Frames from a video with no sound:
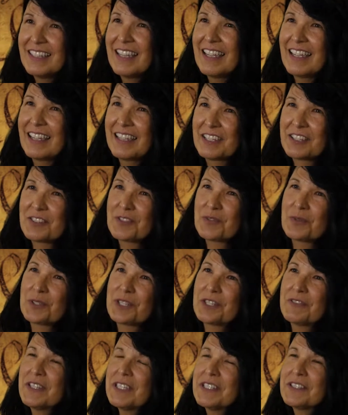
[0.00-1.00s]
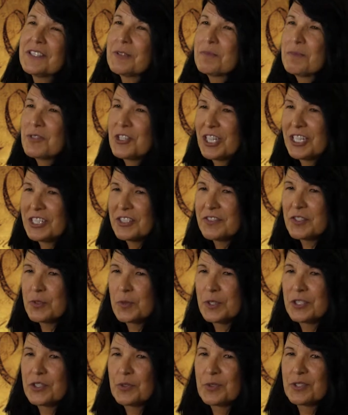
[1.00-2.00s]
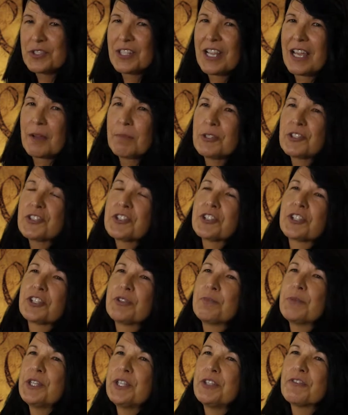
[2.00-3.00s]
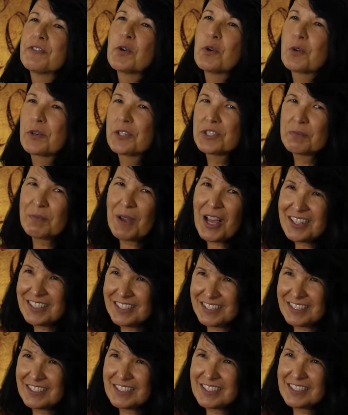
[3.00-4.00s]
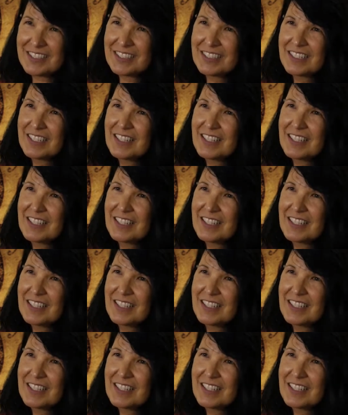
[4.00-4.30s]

And one of his objectives was to establish the Committee of Correspondence.